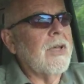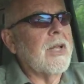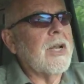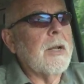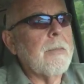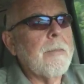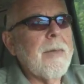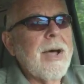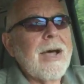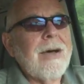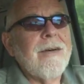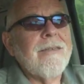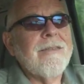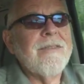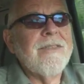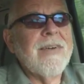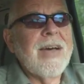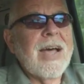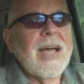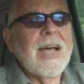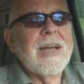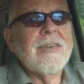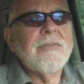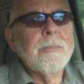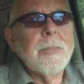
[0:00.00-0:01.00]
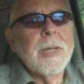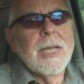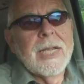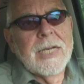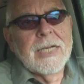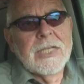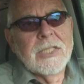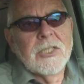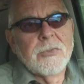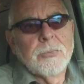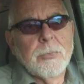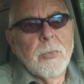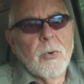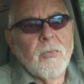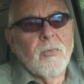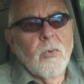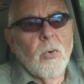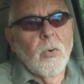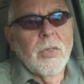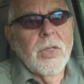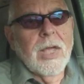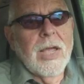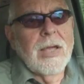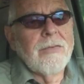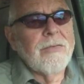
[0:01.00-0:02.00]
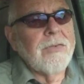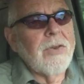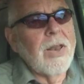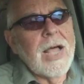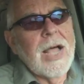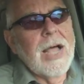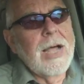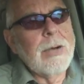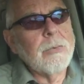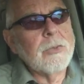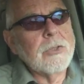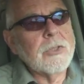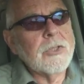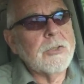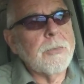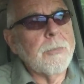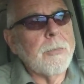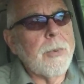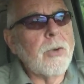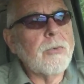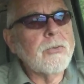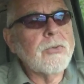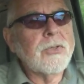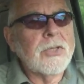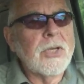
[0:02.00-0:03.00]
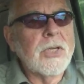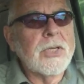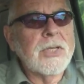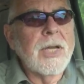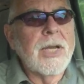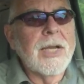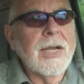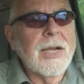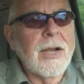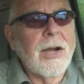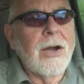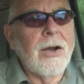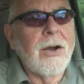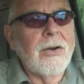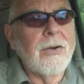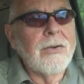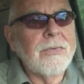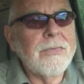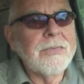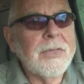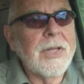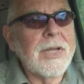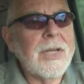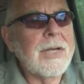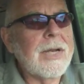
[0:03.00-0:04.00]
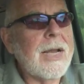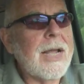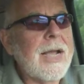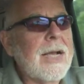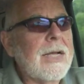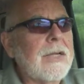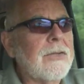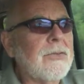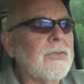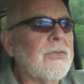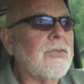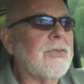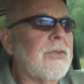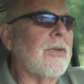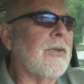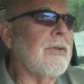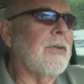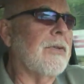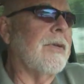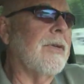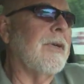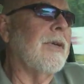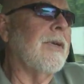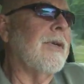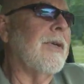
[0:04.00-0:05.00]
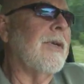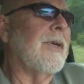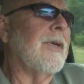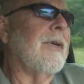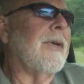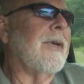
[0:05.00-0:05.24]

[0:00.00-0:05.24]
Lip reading: and about 5 minutes before that flight was supposed to take off, they announced on the